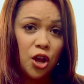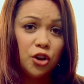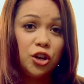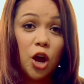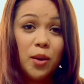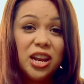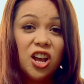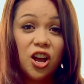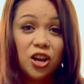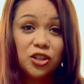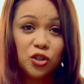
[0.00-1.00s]
Knowing
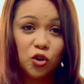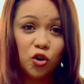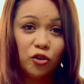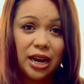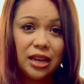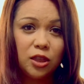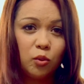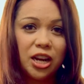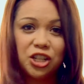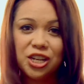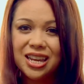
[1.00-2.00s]
her story, the
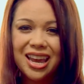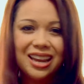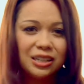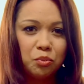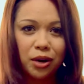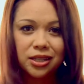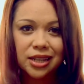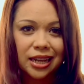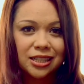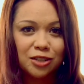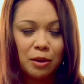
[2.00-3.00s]
way she kicked breast
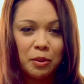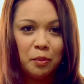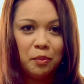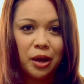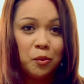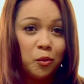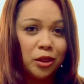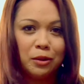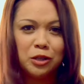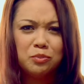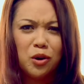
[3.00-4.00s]
cancer up the bum with the
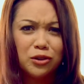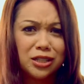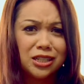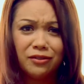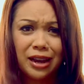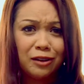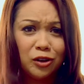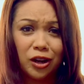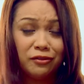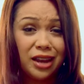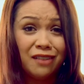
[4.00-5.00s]
most positive
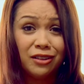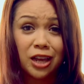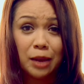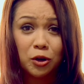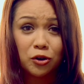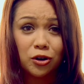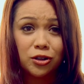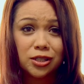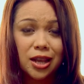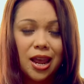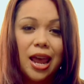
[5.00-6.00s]
outlook I've ever come
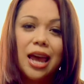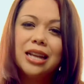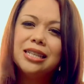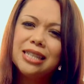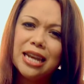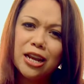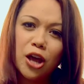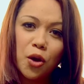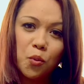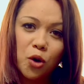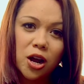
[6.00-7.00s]
across, and seeing
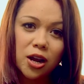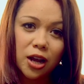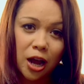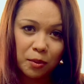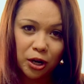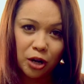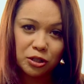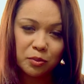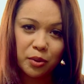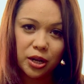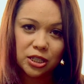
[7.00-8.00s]
her work up close
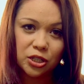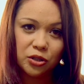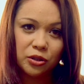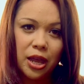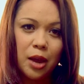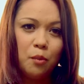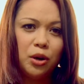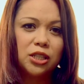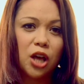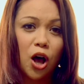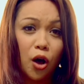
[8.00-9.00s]
and personal
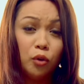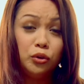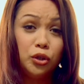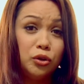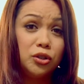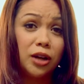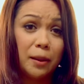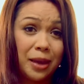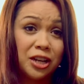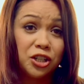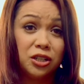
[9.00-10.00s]
brings a whole new
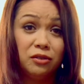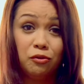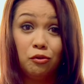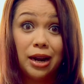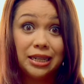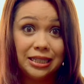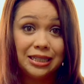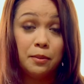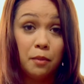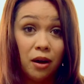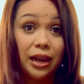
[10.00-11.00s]
dimension of rad
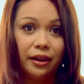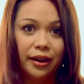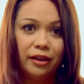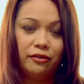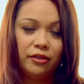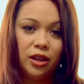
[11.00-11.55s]
into my life.